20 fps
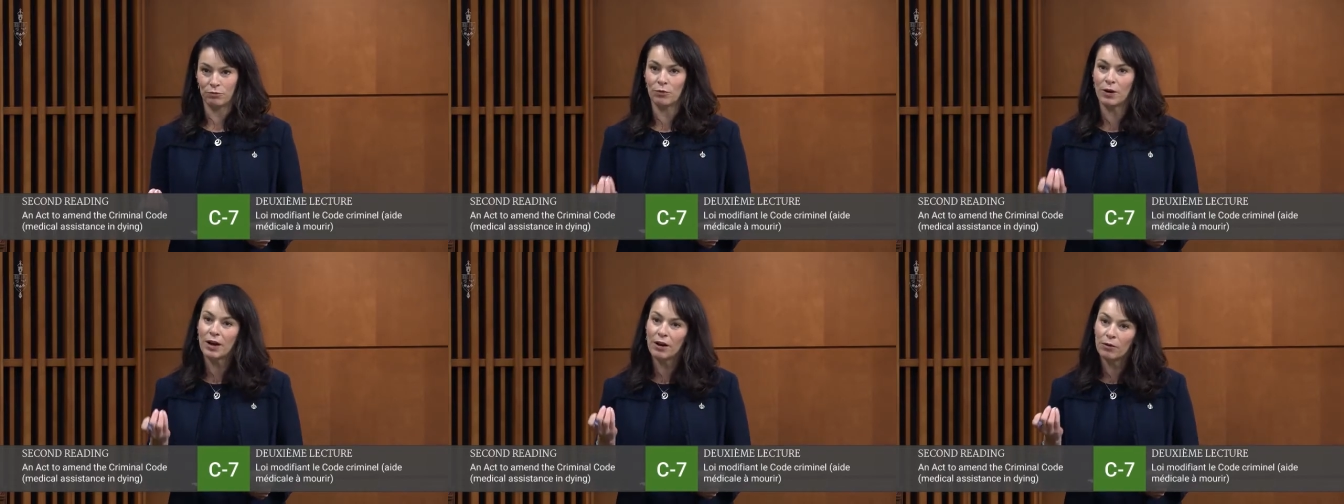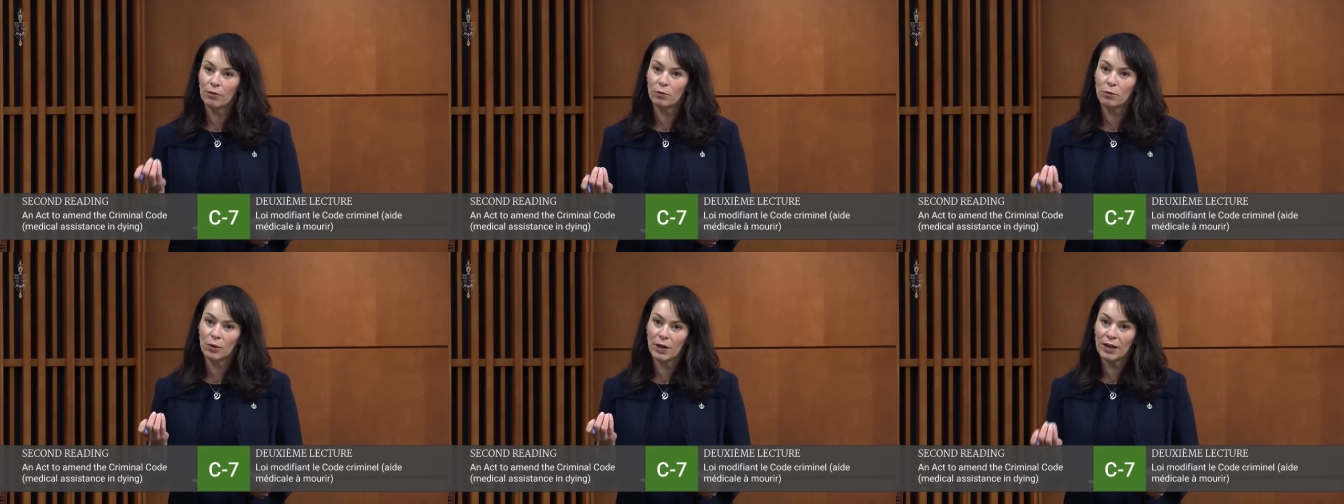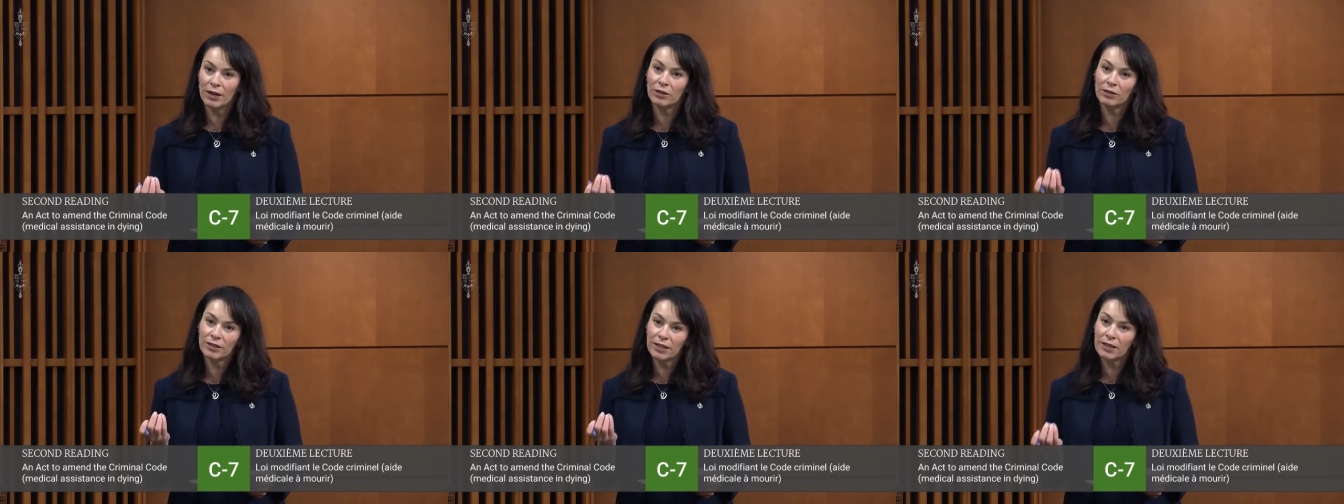Where, where
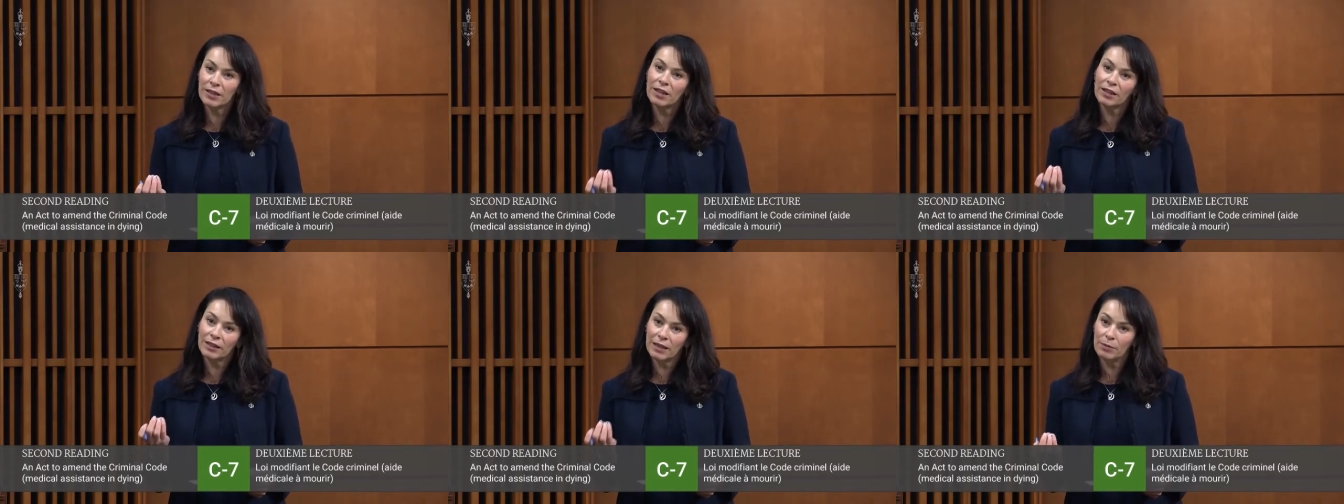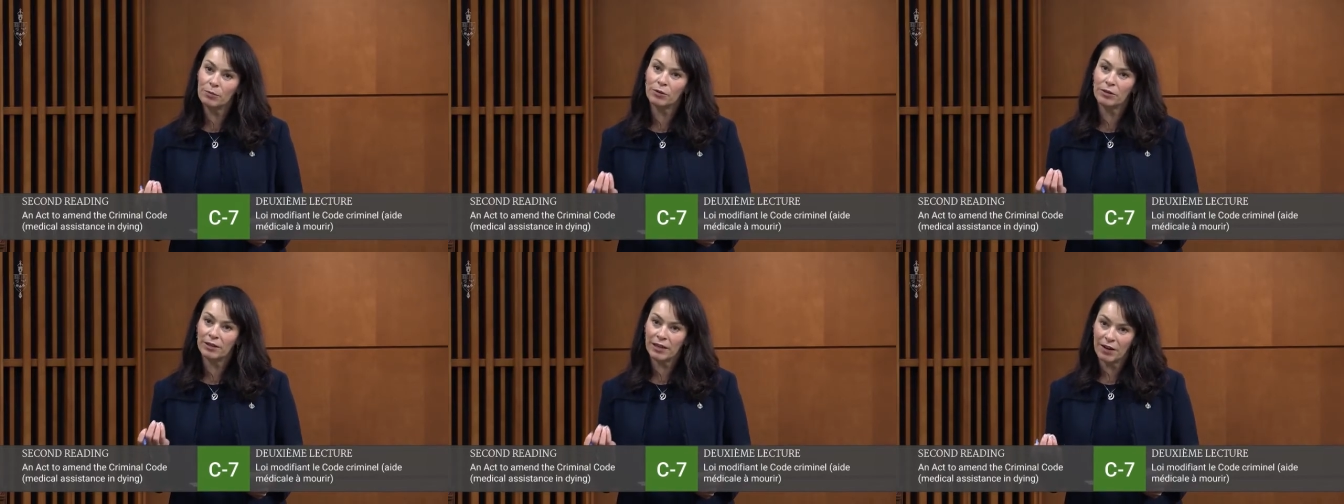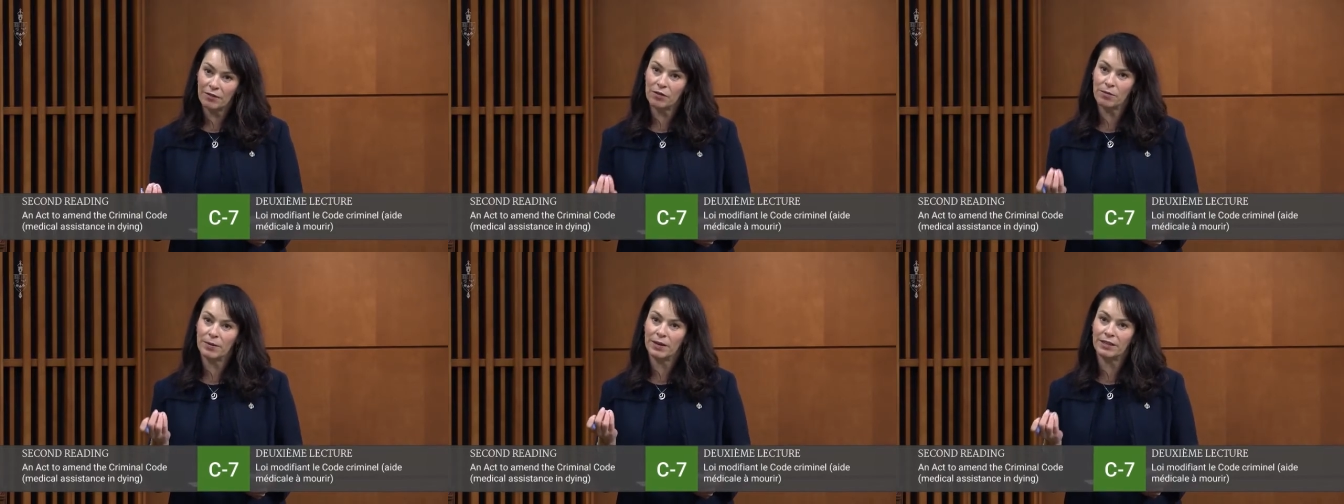did the Liberal
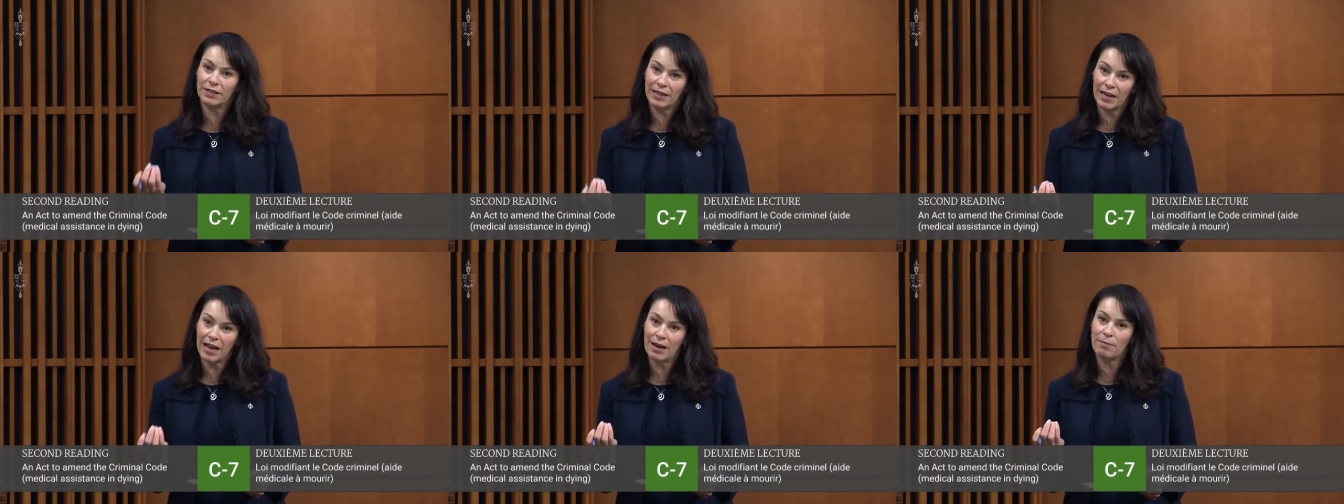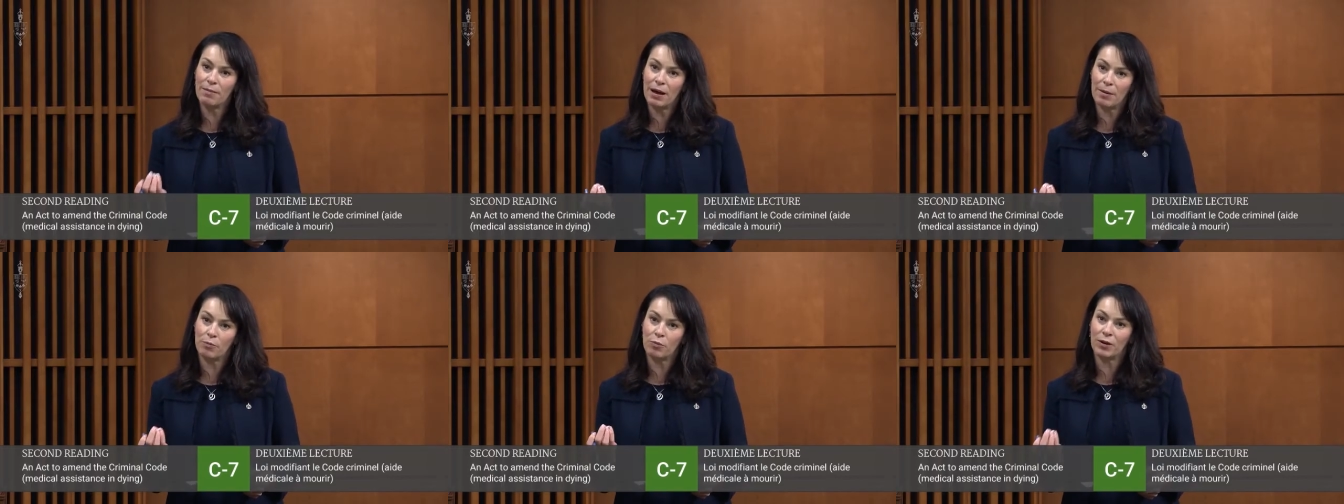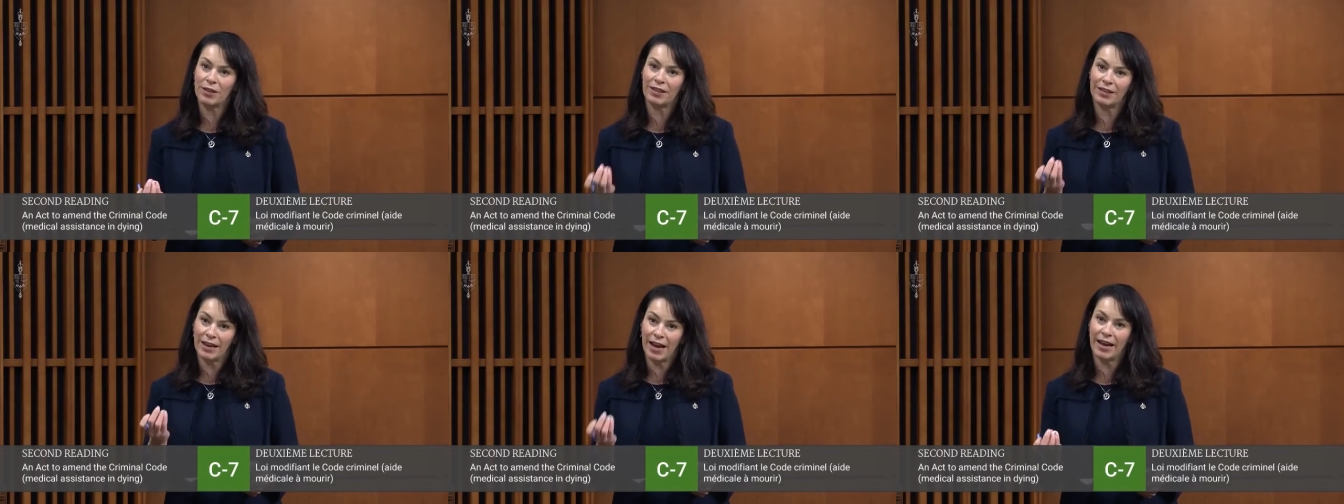government come up
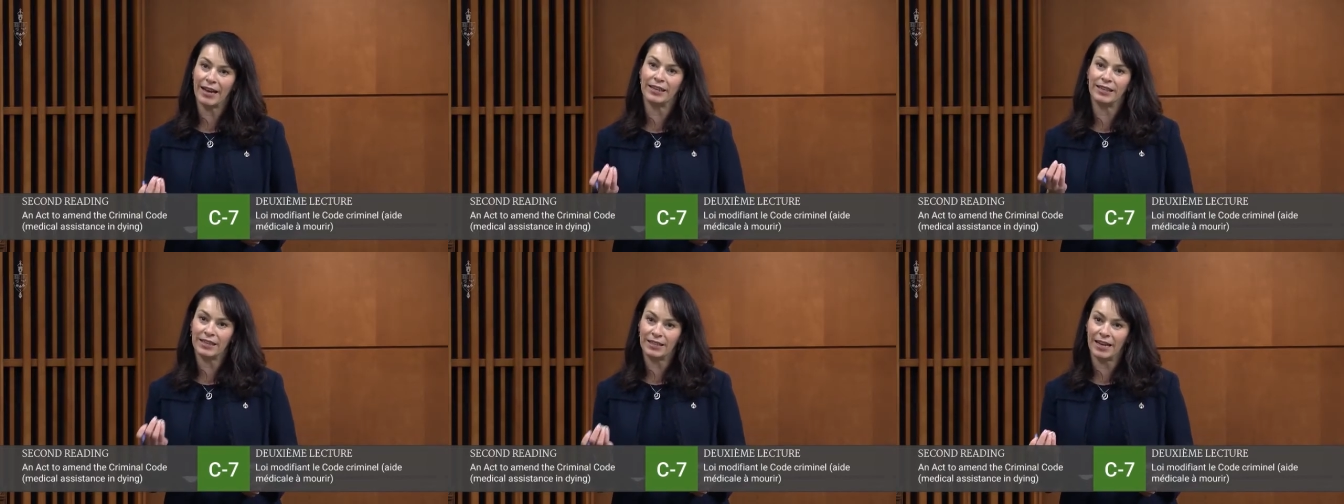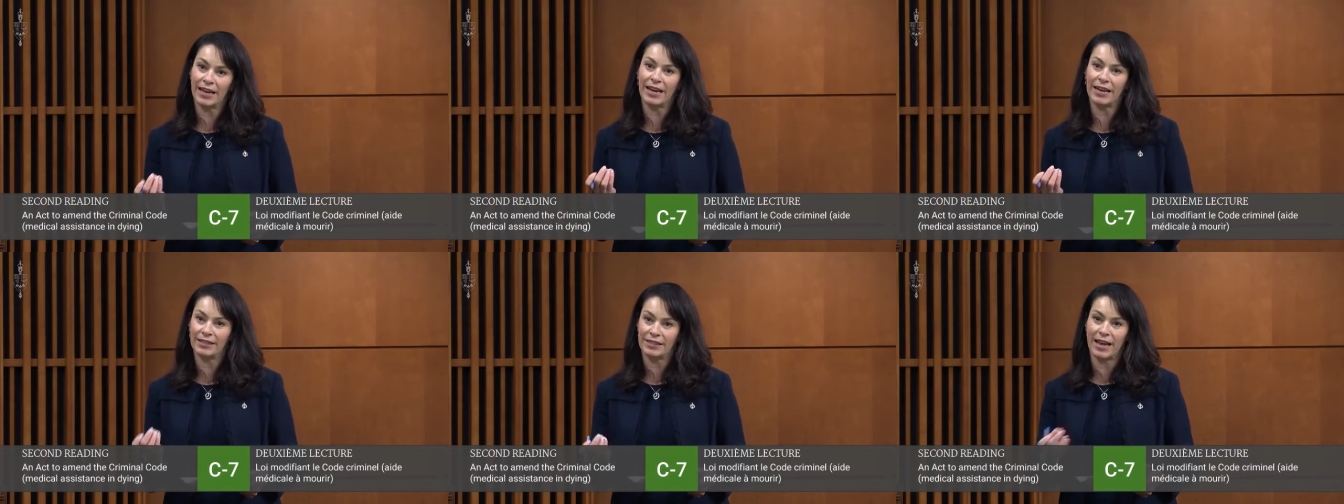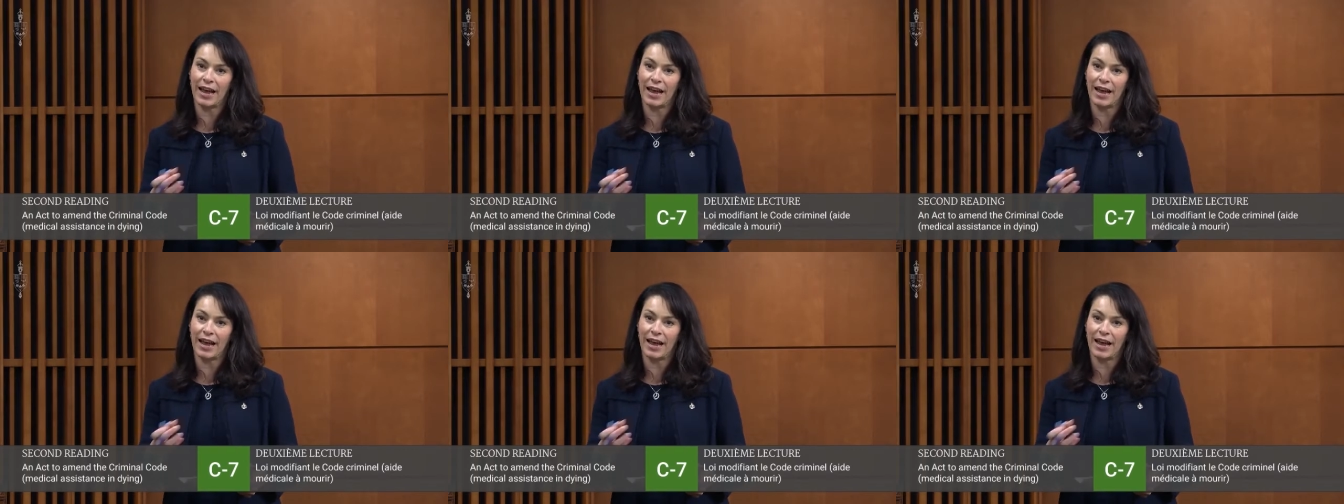with 90 days